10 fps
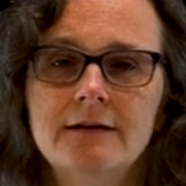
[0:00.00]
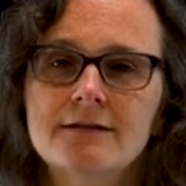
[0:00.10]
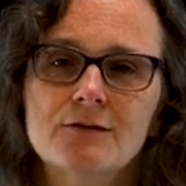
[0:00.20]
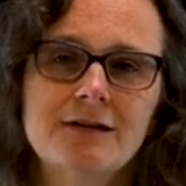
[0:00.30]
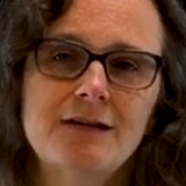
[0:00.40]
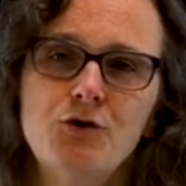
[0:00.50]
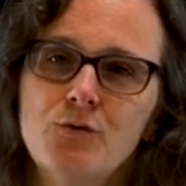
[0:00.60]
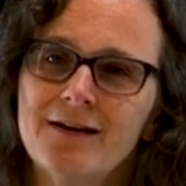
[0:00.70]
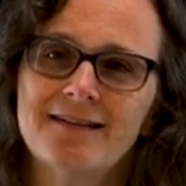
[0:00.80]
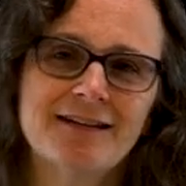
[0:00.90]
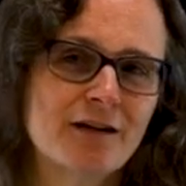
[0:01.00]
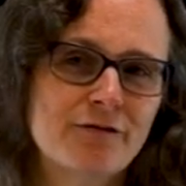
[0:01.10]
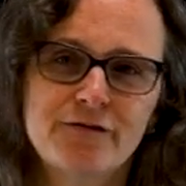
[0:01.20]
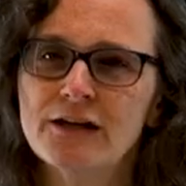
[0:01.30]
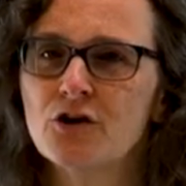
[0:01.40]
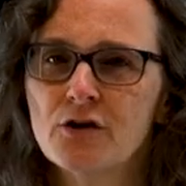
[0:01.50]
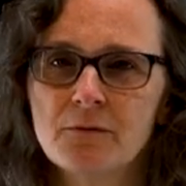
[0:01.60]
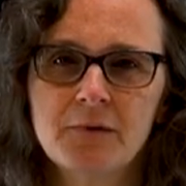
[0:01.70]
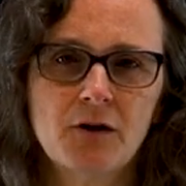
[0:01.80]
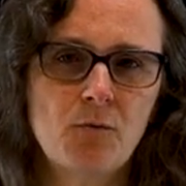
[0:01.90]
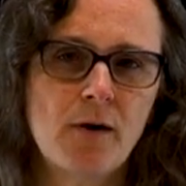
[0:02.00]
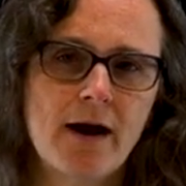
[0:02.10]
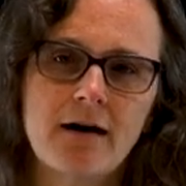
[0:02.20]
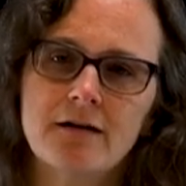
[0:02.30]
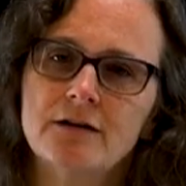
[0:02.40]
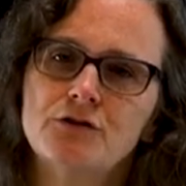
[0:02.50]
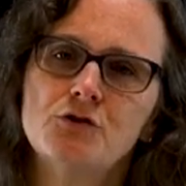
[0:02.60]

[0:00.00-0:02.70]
so that you can configure your middleware,